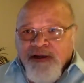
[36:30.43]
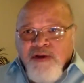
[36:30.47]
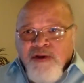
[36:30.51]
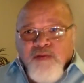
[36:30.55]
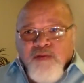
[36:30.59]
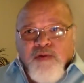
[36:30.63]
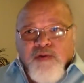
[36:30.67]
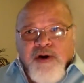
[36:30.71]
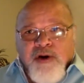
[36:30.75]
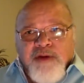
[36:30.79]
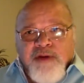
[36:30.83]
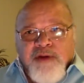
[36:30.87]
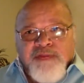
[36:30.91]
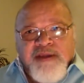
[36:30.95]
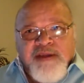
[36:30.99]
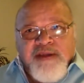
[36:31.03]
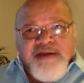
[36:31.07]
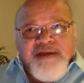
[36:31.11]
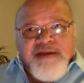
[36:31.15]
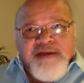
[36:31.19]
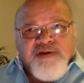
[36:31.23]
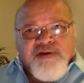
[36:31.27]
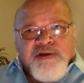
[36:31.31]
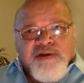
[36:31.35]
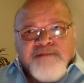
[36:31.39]
where things
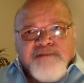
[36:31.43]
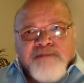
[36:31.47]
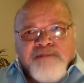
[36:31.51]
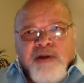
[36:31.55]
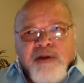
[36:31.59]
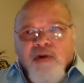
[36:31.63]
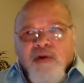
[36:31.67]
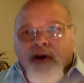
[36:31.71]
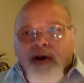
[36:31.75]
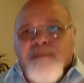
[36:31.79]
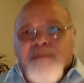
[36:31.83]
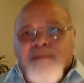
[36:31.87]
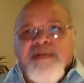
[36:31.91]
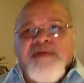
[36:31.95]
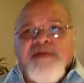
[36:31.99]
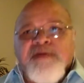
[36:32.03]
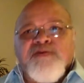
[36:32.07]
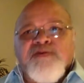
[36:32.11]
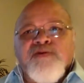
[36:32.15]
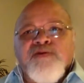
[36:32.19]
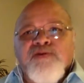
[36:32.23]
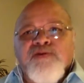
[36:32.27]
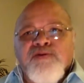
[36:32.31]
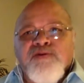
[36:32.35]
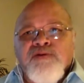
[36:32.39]
could blow up
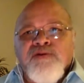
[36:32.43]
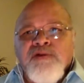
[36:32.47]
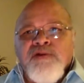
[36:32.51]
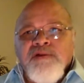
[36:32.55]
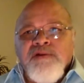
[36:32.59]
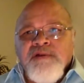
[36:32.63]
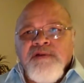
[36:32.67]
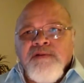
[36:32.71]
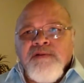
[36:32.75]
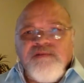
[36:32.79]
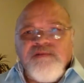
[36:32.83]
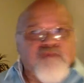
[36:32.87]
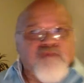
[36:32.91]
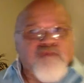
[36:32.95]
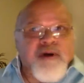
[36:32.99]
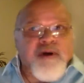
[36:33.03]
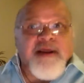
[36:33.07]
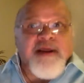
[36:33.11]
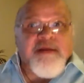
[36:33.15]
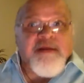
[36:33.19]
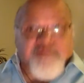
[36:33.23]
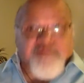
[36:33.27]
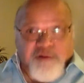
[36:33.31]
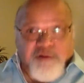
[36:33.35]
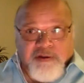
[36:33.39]
into
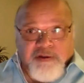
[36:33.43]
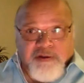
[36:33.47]
whatever,